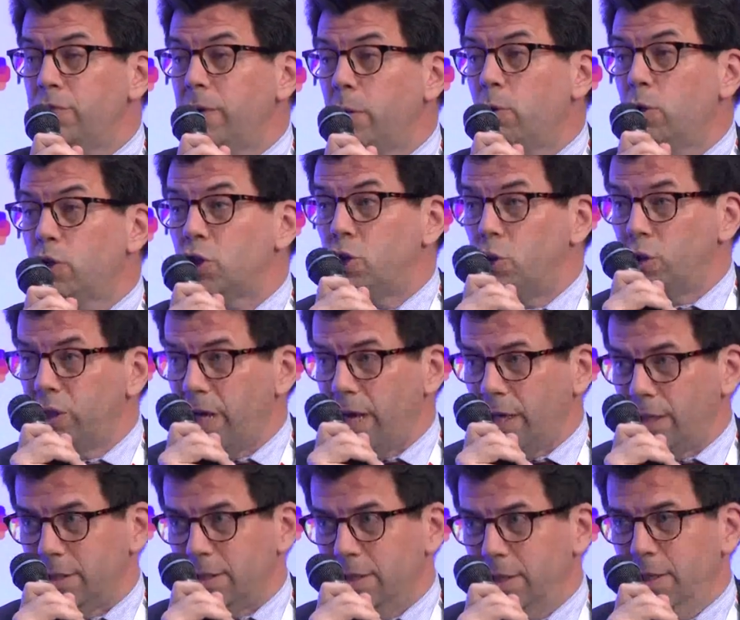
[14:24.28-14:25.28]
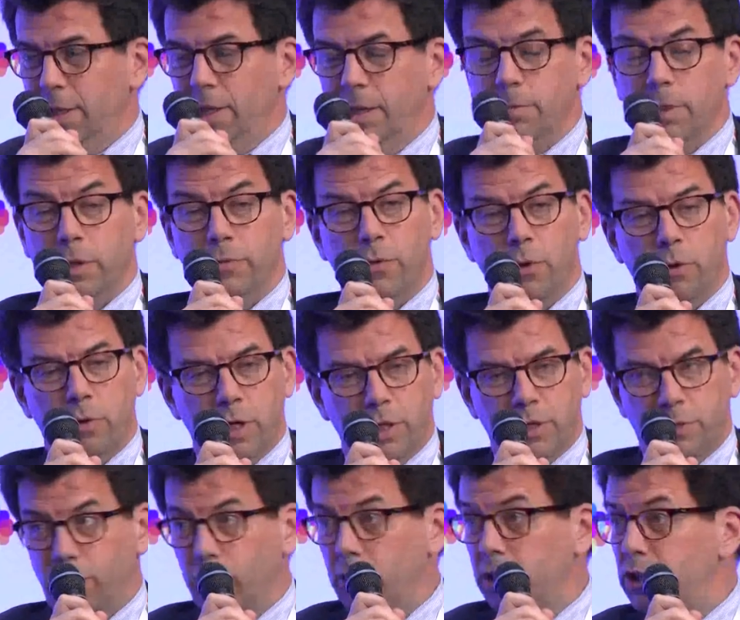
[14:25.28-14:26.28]
there was no debt. I mean, for
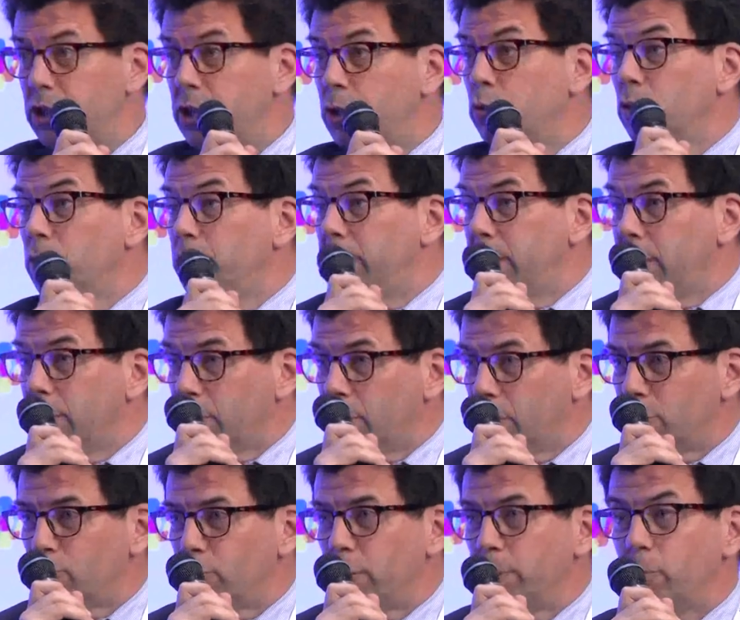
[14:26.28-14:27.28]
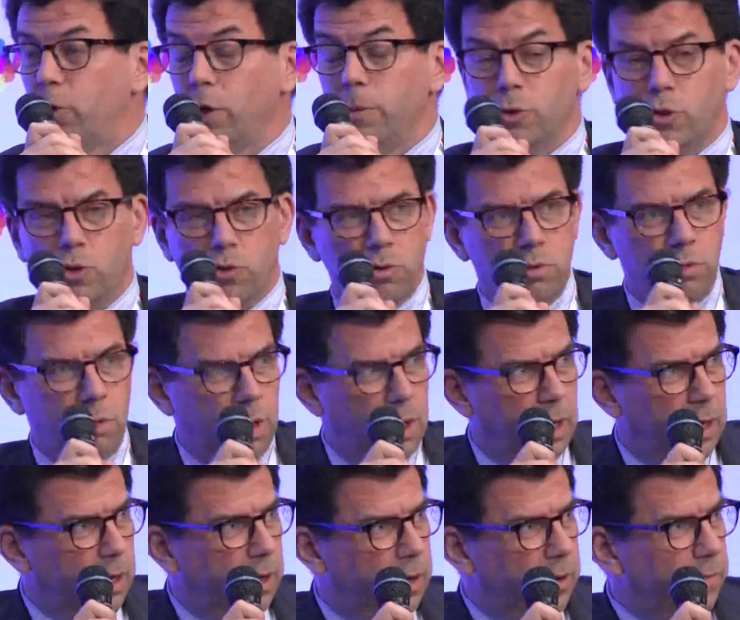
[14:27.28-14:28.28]
us, French, it would be a dream come true.
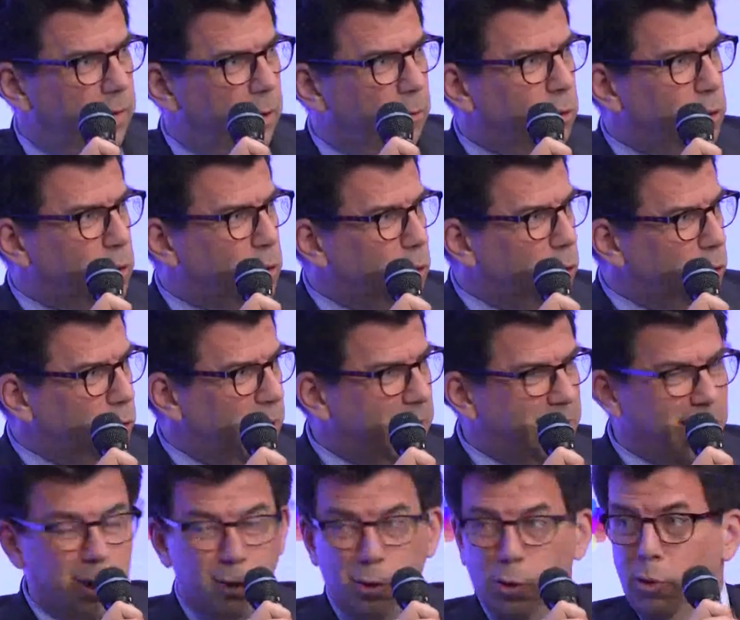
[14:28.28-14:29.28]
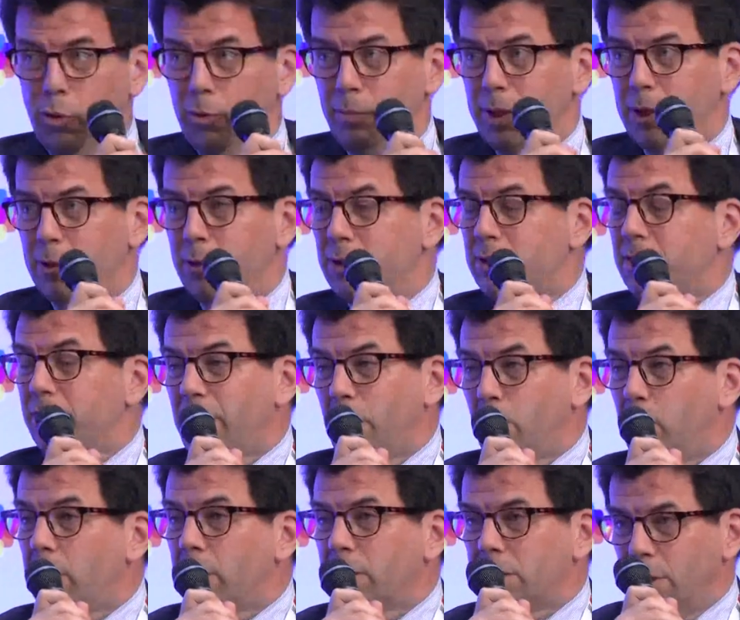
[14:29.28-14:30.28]
There was no debt at all because they
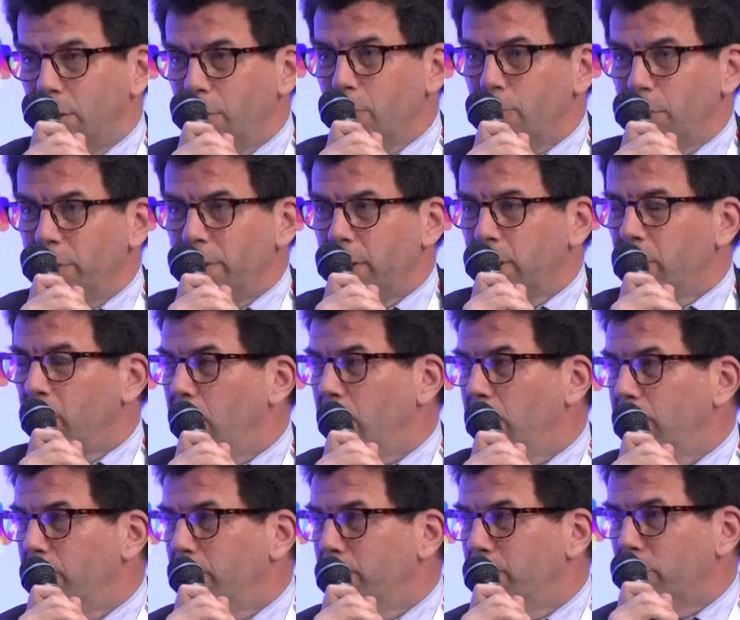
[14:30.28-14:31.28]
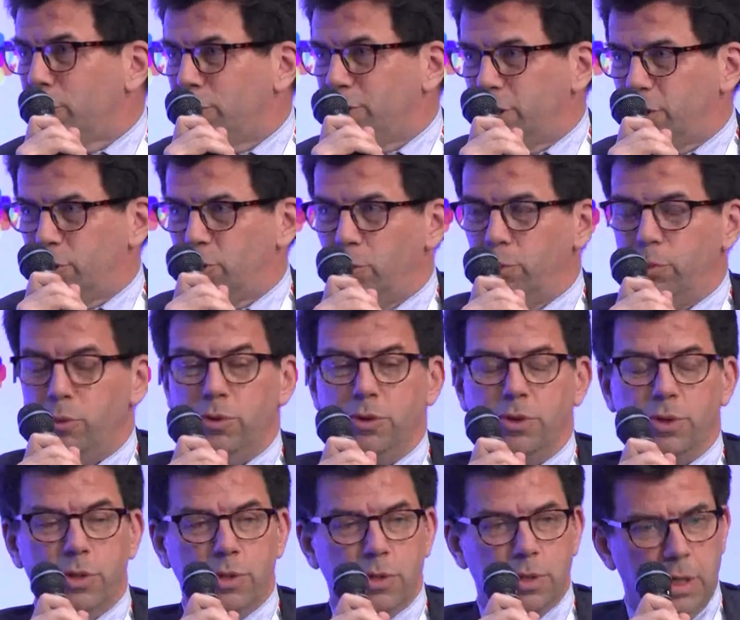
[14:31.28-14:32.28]
were running on budget
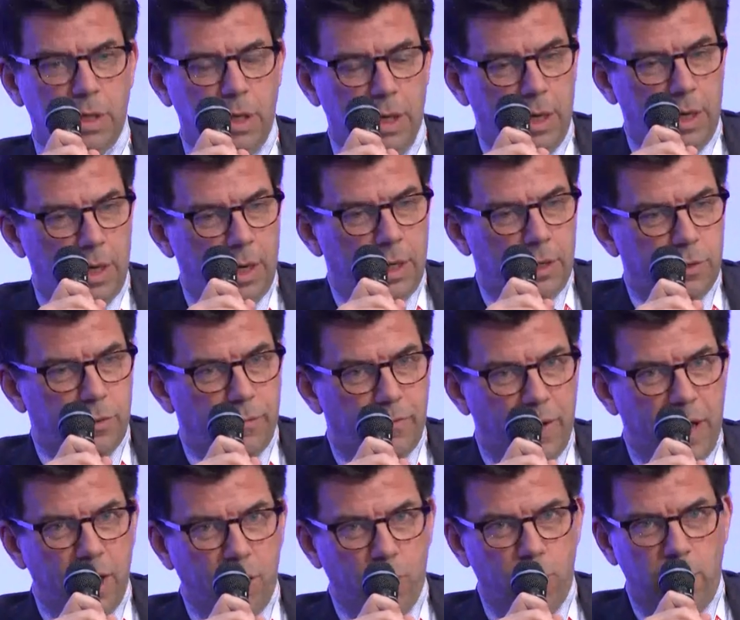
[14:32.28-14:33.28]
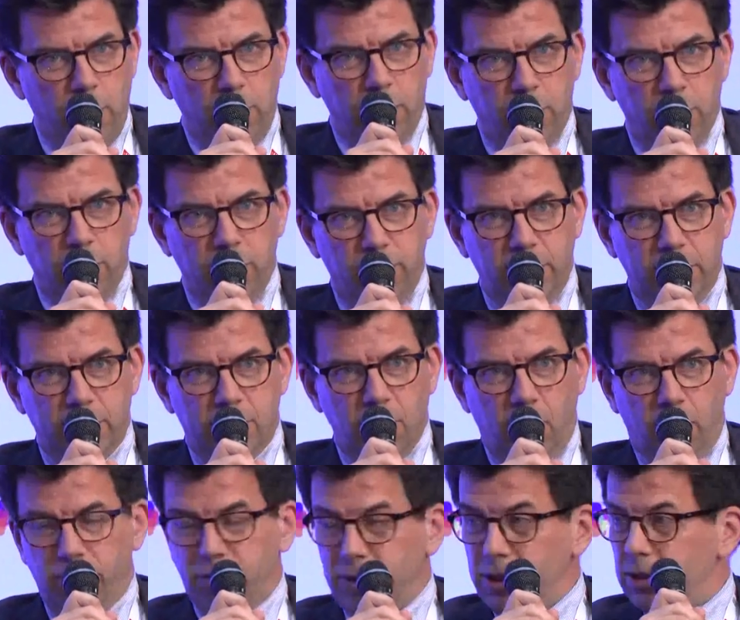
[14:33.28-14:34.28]
surpluses. So they created these
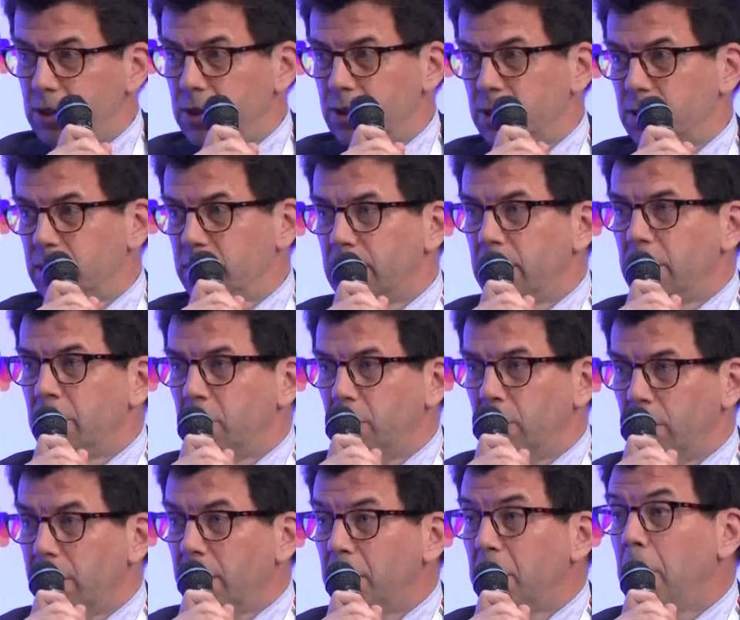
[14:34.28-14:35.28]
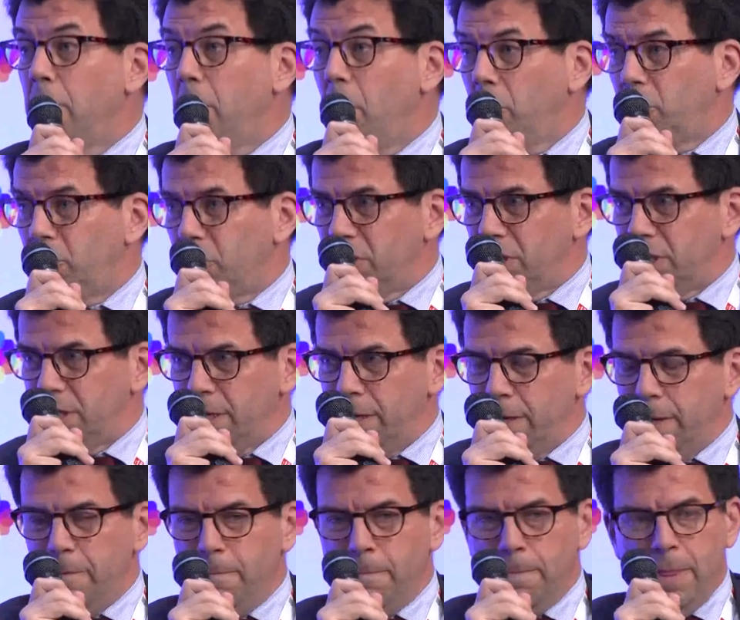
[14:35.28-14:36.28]
offices in an
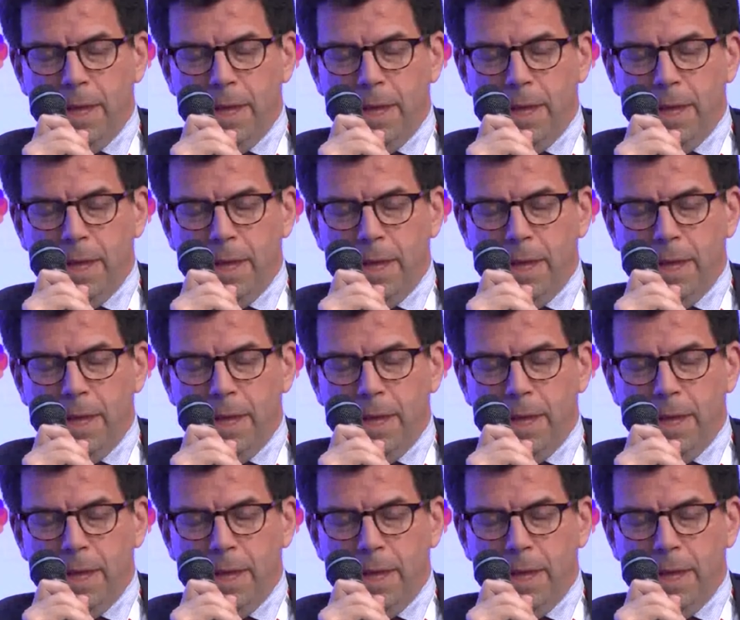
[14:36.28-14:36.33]
emergency